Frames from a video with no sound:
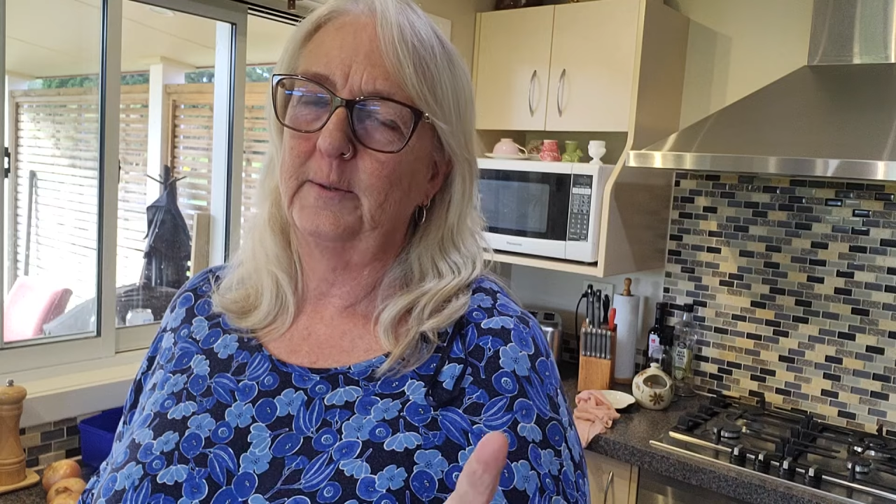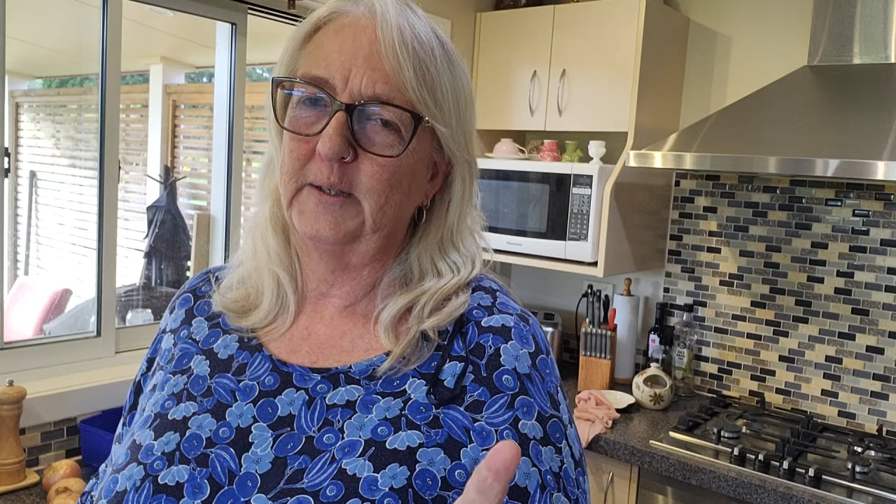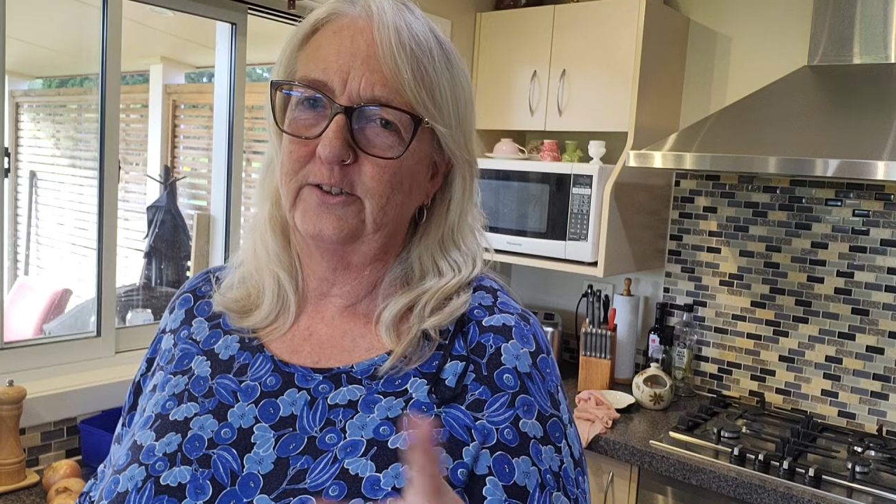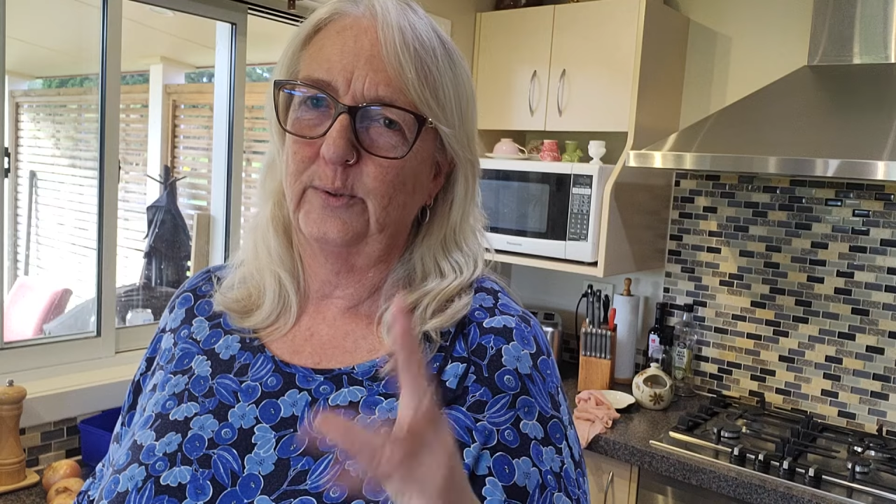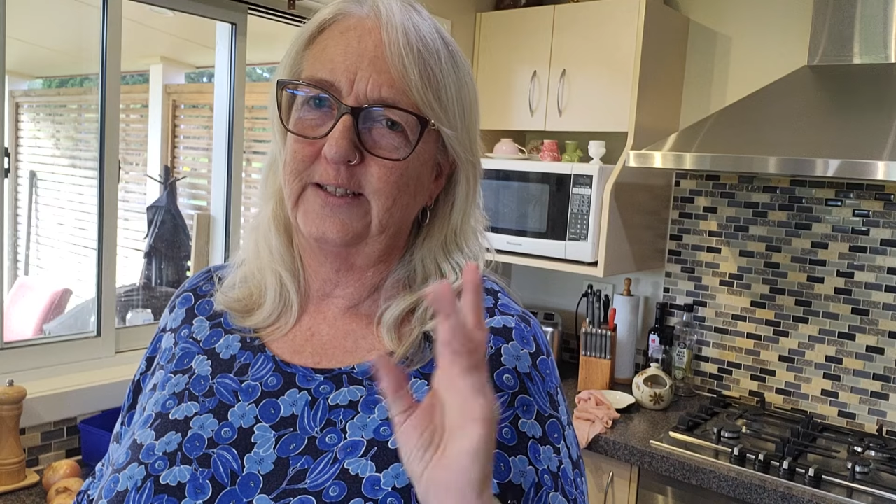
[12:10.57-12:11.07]
in
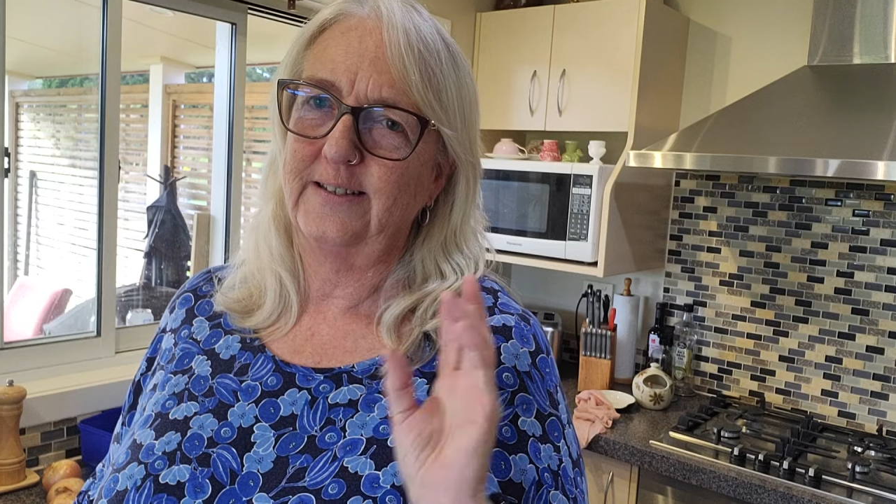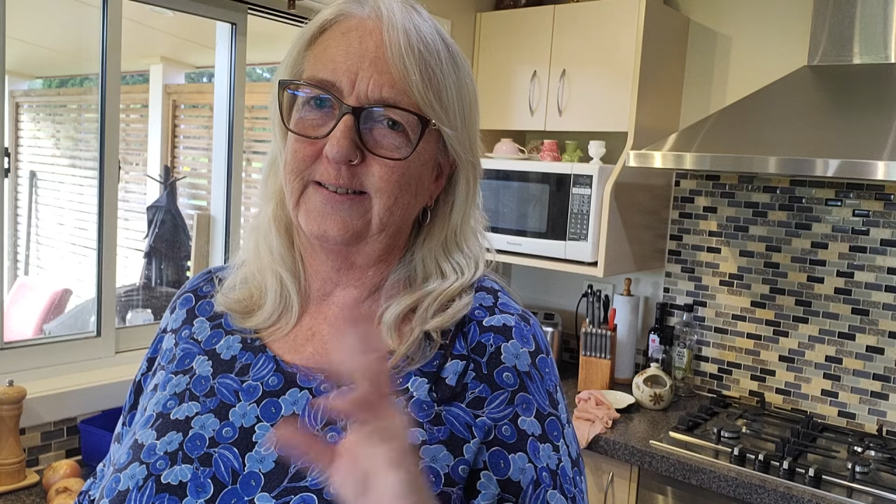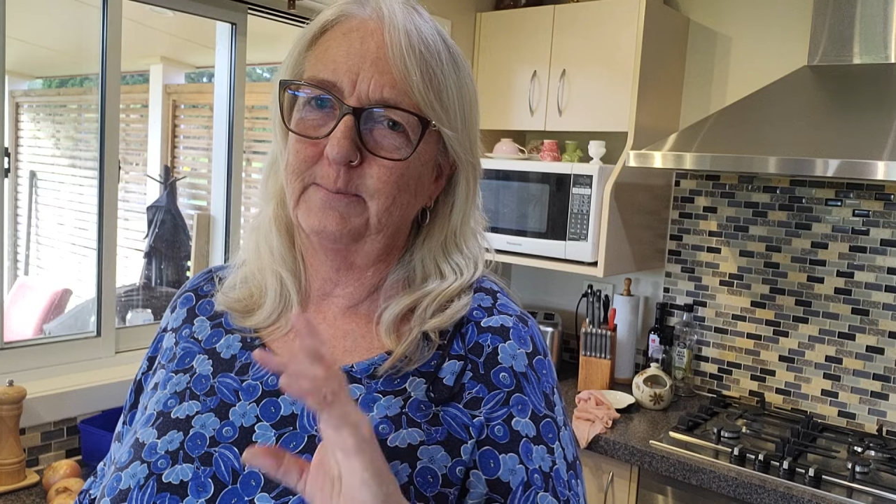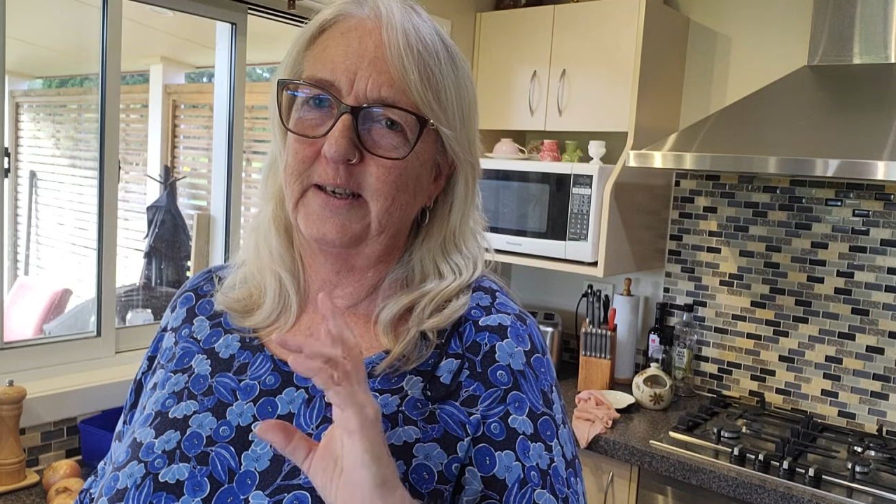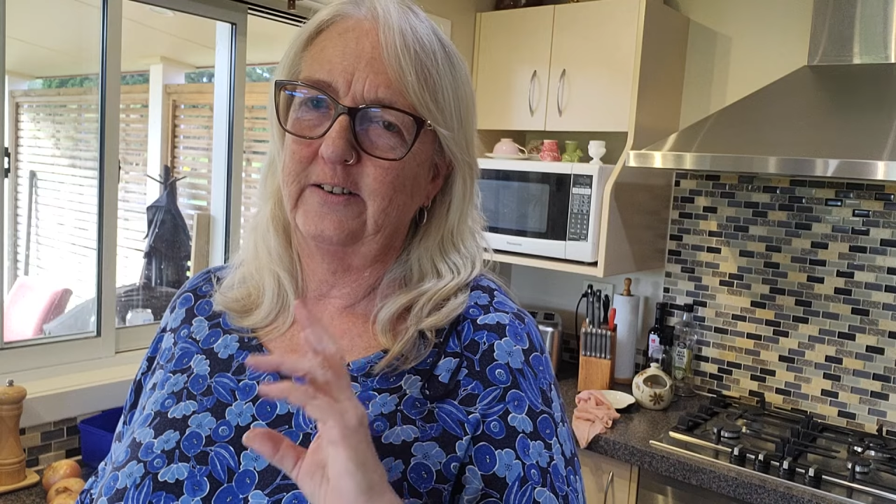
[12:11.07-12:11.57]
my
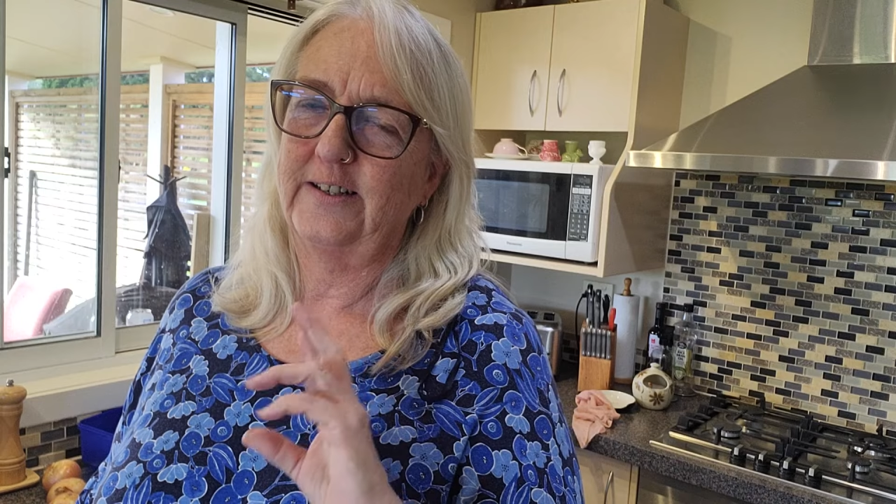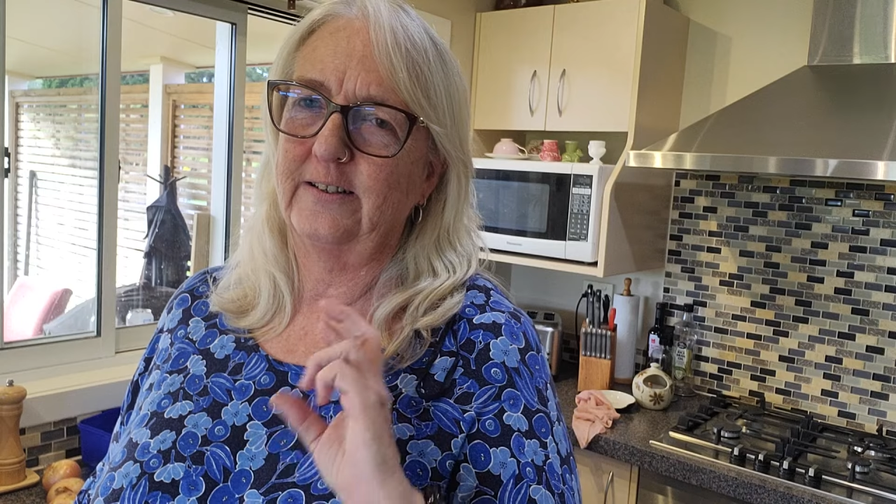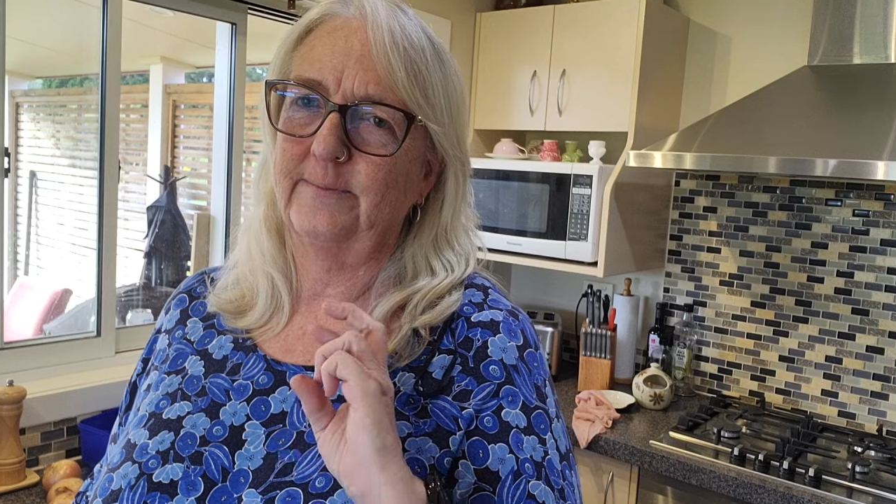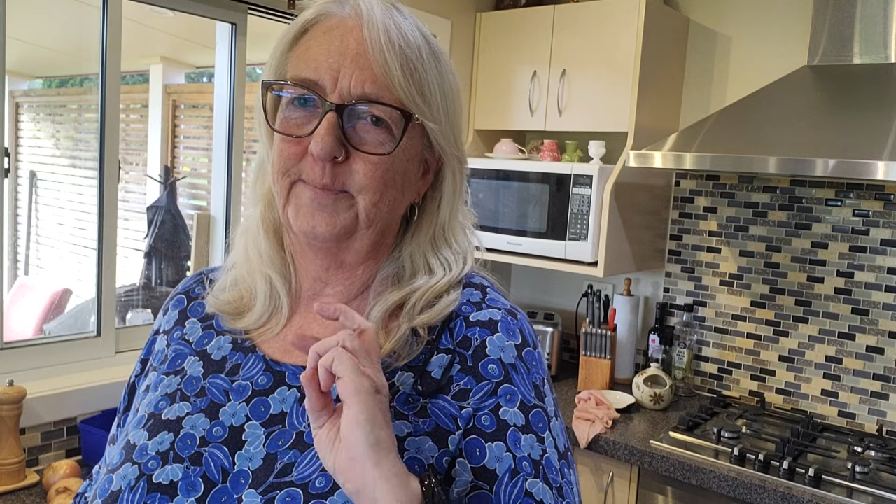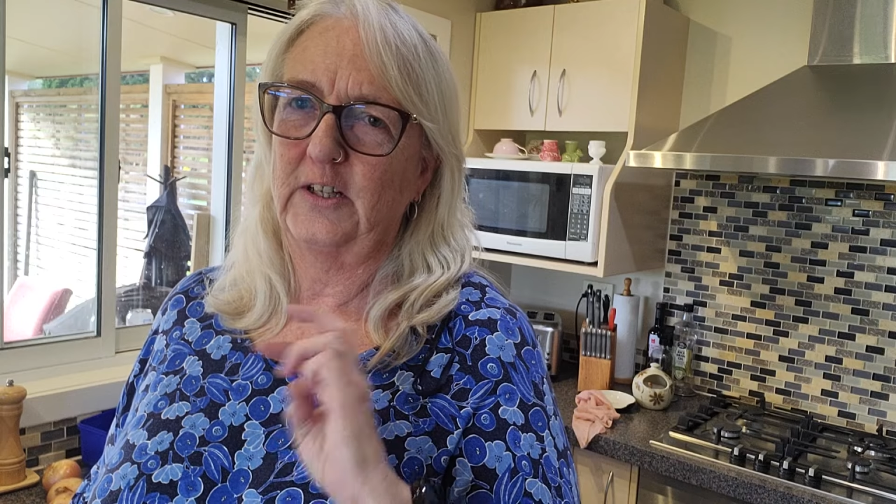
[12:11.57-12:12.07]
20s and married and